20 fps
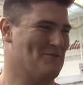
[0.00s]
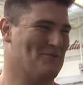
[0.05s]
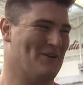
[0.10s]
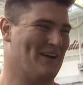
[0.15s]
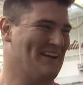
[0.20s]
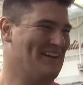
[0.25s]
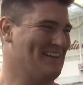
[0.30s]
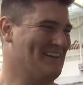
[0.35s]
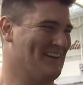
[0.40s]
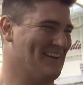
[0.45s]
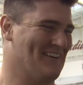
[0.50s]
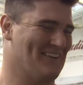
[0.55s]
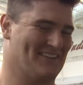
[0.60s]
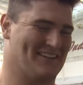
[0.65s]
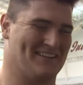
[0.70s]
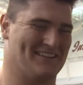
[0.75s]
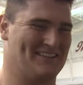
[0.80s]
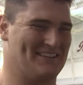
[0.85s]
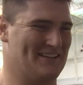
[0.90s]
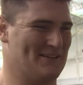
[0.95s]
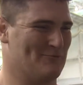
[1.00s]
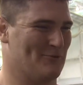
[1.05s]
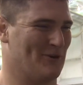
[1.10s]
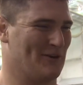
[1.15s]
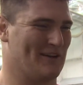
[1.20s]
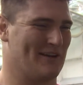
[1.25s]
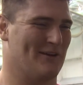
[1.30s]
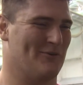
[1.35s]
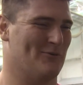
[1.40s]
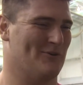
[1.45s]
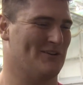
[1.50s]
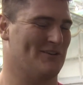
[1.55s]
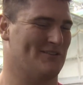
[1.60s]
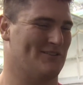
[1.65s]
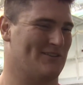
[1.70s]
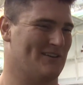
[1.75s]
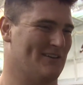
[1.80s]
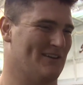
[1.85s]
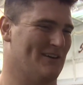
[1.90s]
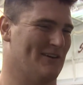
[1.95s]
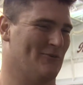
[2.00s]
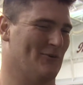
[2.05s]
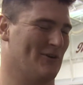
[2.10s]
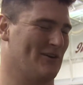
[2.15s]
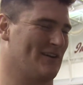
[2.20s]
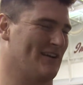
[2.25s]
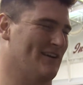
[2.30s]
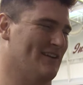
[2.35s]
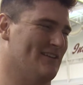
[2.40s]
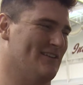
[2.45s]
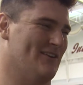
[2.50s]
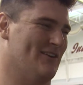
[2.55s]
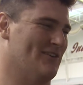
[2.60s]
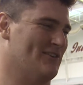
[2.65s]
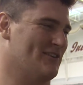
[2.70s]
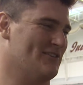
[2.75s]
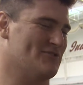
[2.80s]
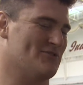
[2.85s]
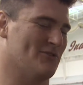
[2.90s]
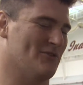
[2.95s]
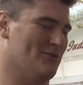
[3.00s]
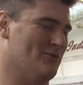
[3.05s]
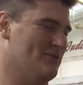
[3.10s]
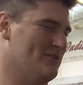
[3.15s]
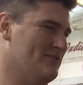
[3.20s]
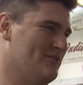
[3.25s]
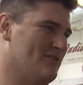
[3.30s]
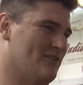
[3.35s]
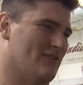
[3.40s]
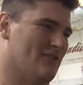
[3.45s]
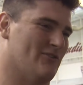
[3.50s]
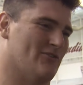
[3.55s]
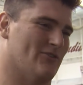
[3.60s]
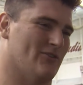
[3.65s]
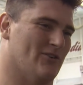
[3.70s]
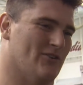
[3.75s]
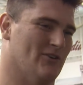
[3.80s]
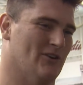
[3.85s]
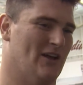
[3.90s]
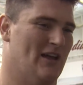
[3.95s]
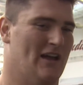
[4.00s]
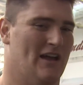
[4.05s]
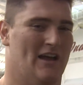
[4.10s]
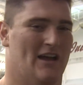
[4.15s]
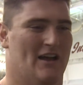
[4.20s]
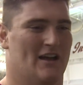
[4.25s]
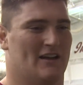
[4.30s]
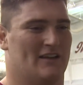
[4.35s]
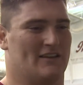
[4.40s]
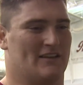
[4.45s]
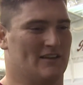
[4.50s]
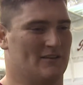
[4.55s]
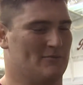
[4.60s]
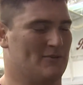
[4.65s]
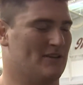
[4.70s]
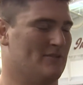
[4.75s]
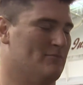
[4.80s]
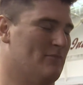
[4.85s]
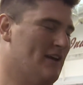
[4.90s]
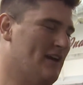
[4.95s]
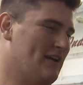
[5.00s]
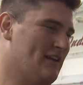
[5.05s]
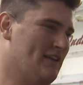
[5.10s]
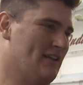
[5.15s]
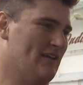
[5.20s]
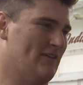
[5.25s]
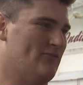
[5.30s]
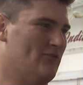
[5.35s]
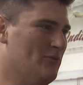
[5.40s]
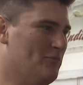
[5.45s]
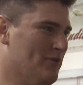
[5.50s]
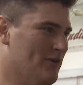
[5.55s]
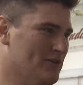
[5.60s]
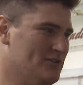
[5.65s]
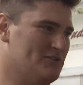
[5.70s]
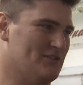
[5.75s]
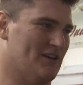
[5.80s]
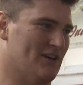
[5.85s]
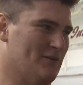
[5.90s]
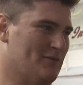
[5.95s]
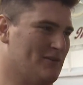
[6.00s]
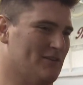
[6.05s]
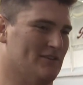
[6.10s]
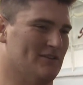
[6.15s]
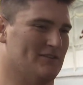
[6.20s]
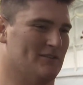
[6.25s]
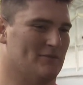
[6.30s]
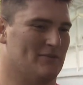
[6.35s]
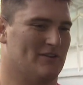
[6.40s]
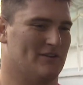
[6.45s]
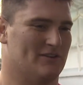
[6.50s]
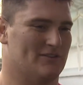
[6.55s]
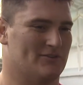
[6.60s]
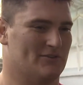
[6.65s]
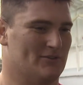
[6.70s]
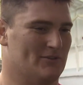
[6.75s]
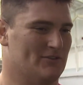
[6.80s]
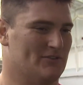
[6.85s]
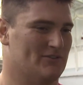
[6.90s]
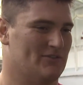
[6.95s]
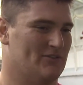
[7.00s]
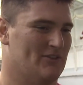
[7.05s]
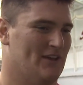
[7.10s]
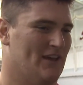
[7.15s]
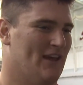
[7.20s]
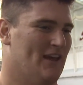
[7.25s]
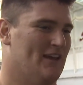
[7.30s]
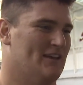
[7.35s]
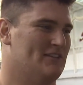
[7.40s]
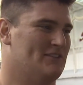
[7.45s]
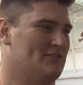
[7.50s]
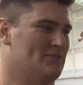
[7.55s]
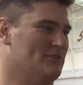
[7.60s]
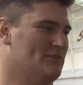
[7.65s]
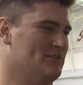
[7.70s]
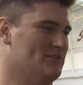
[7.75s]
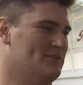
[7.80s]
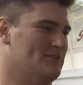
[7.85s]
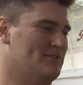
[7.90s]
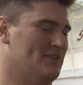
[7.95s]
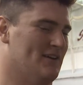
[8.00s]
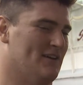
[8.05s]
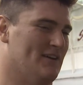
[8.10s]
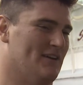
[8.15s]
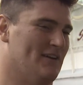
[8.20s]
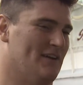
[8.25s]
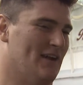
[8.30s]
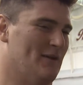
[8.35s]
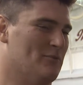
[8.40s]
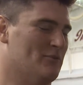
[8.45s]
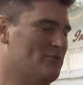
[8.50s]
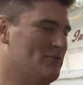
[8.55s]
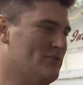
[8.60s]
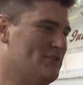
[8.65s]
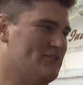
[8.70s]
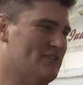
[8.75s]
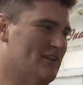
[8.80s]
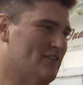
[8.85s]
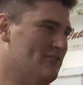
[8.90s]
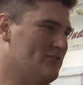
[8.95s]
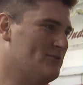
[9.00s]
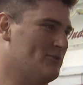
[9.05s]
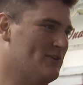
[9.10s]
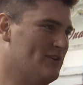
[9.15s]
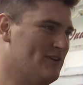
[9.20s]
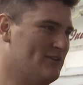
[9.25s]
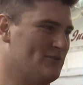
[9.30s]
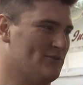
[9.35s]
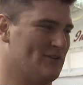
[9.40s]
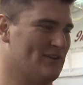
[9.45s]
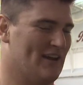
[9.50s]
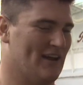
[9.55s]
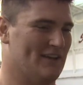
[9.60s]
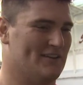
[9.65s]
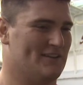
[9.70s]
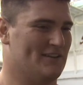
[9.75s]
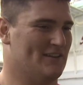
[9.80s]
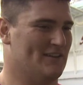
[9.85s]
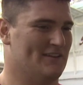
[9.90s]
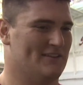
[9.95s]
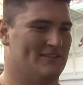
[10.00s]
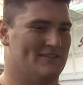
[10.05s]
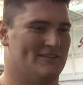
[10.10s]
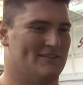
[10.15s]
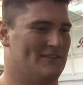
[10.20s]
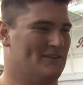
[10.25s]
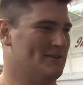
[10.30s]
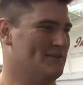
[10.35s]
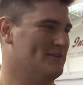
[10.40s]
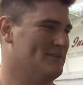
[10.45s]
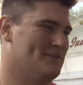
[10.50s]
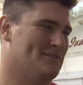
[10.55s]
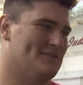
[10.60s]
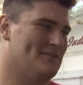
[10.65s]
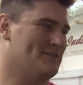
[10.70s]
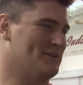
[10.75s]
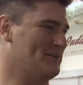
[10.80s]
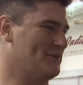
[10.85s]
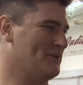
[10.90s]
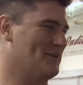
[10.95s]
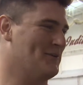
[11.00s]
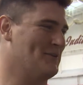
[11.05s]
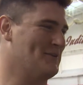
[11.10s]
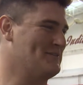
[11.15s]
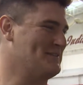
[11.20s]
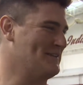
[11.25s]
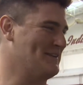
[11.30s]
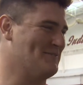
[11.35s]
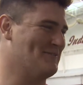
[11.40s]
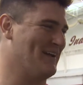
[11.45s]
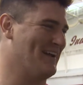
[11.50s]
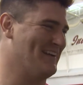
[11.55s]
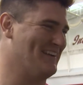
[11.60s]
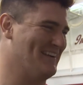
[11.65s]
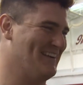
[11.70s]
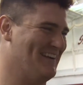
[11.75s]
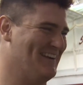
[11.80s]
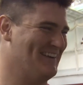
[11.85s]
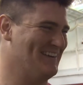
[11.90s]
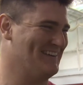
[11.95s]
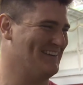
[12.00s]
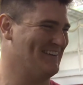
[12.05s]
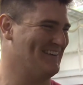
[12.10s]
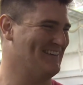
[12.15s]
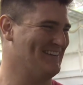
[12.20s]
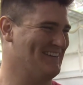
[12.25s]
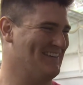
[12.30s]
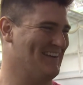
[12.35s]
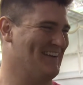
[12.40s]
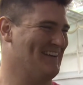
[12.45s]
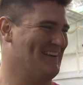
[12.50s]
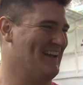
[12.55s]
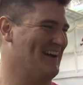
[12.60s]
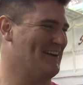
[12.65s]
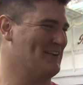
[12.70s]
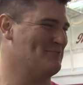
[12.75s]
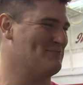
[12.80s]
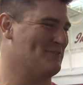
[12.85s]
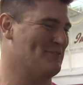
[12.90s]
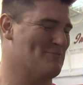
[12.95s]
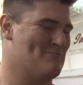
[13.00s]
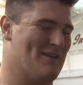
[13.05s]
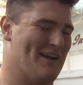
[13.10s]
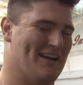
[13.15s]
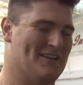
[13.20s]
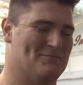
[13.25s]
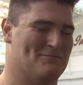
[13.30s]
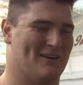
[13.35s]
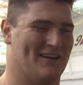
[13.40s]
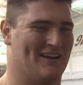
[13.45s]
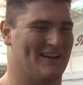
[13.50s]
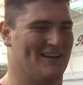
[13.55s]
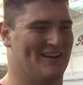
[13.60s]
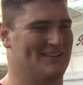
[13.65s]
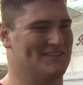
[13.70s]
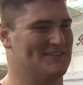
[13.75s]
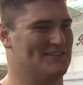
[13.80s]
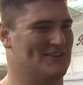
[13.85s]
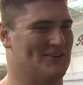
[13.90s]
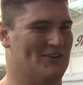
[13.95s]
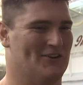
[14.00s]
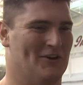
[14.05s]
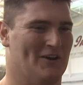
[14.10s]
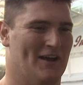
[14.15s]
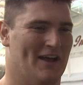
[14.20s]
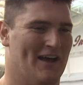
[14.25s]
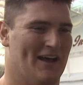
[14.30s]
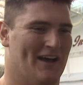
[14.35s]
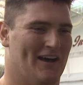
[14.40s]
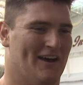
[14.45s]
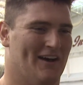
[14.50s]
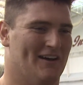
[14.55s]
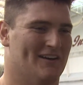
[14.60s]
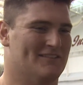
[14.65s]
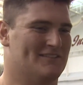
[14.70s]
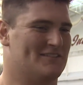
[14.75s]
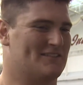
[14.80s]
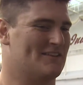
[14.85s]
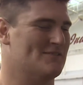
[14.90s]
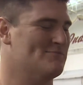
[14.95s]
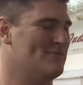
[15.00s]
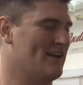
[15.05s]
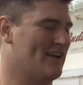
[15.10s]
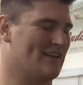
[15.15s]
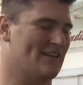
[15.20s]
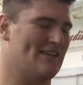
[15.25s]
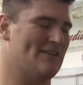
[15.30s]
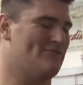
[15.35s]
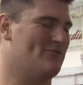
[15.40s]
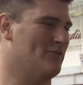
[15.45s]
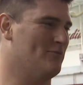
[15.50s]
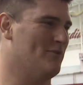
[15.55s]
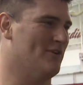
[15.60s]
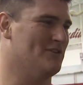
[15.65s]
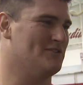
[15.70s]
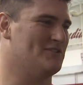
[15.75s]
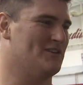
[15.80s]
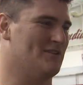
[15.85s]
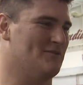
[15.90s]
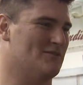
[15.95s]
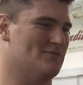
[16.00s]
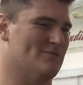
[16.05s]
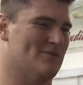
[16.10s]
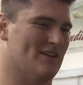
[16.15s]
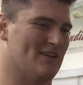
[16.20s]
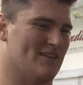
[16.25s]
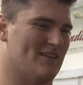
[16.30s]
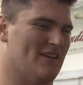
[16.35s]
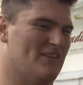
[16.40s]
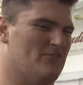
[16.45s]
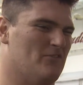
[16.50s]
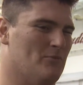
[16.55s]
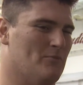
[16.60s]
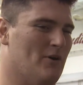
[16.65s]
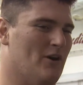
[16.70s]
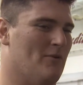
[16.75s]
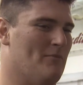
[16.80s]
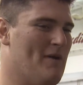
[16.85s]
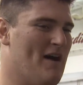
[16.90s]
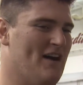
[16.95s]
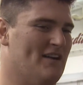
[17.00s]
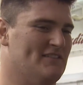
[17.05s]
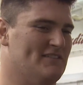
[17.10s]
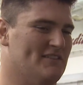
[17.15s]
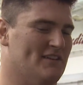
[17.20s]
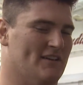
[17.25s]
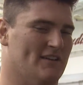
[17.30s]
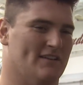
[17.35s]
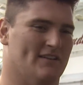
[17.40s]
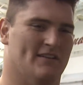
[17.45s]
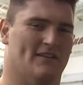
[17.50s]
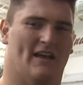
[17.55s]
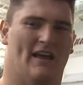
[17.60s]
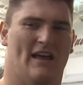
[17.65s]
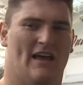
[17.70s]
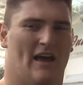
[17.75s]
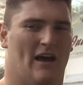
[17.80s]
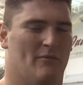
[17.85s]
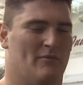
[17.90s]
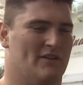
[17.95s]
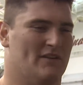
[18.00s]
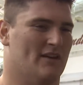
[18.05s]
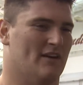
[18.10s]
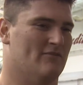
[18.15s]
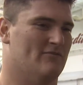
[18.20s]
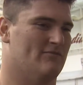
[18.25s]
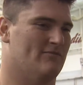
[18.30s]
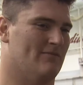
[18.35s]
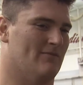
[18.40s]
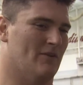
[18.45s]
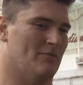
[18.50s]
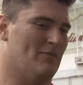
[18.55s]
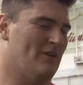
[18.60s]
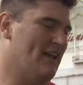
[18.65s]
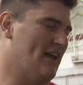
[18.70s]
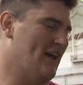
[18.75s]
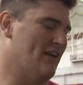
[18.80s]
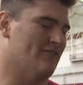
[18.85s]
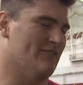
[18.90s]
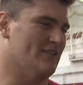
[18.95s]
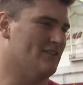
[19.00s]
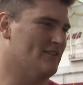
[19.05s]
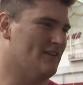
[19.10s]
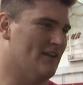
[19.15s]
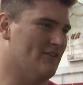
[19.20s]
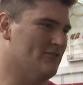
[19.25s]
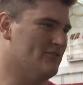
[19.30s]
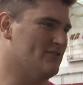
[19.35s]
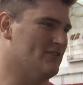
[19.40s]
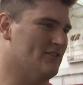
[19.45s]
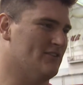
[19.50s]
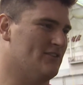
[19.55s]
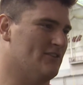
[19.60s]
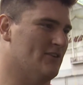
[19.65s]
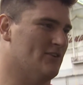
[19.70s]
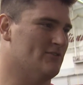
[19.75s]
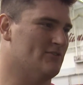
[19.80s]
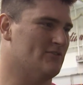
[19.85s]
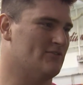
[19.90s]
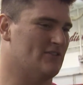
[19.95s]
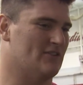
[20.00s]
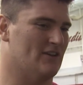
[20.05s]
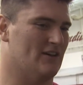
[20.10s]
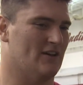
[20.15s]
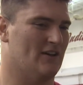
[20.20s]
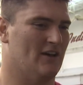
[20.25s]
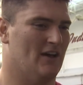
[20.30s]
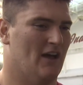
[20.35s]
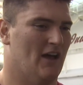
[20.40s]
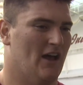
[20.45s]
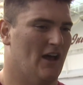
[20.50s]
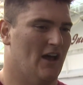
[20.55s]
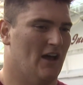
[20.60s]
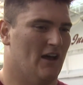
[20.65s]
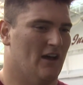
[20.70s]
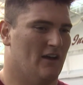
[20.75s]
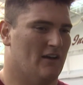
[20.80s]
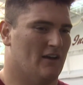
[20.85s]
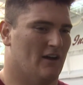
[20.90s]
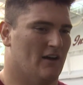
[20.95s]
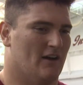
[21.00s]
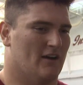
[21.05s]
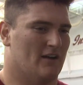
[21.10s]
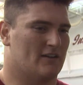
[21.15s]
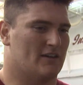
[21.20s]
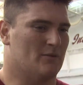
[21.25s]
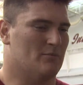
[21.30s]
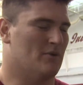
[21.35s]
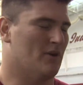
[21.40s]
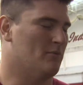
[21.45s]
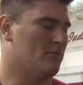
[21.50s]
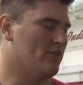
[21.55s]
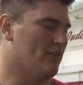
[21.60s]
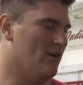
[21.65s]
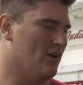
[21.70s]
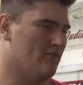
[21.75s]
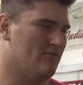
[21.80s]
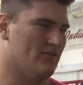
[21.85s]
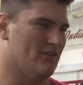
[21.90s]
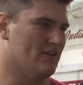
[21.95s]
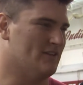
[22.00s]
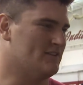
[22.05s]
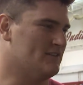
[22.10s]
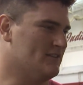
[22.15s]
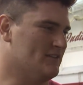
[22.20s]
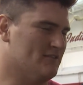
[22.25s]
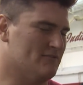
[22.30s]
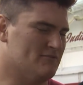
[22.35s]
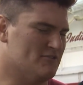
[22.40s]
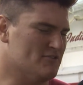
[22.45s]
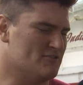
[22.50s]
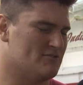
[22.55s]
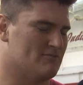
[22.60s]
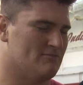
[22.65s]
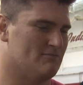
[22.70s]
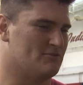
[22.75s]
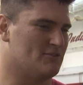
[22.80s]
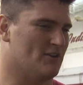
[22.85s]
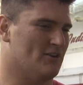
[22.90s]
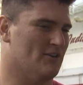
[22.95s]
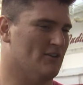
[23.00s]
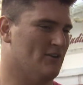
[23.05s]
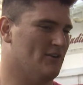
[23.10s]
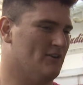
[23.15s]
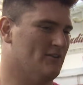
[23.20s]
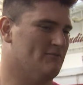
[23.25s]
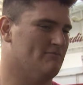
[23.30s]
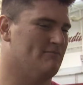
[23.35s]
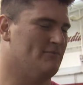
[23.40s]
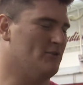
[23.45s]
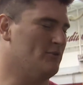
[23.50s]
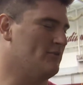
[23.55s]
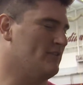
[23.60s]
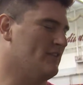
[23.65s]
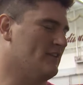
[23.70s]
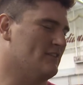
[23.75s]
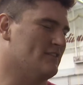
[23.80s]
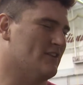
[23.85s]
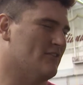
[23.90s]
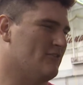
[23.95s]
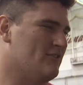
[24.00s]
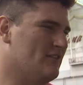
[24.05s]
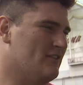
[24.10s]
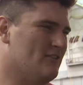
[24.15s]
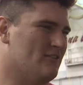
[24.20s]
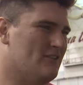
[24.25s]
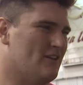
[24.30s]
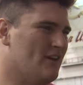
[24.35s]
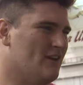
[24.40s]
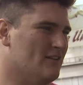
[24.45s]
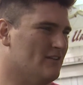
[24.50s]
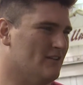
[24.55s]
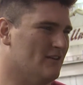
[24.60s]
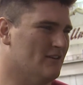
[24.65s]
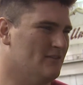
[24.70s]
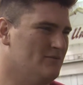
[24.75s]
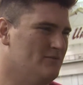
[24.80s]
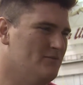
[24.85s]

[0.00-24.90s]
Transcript: wait. You know, keep working on what you can uh, work on. You know, controlling what you can control. Keep getting back into that football shape because I mean, as soon as as soon as uh, April 27th, 28th, 29th hit, you're you're going to a team, man. You're you're, you're heading out. You're putting the pads back on. So uh, just getting back into that football shape, getting back into that football mindset. And I mean, I've I've been having it ever since. You know, just uh, uh keeping up with the offense and just trying to learn new things, everything you can. You know.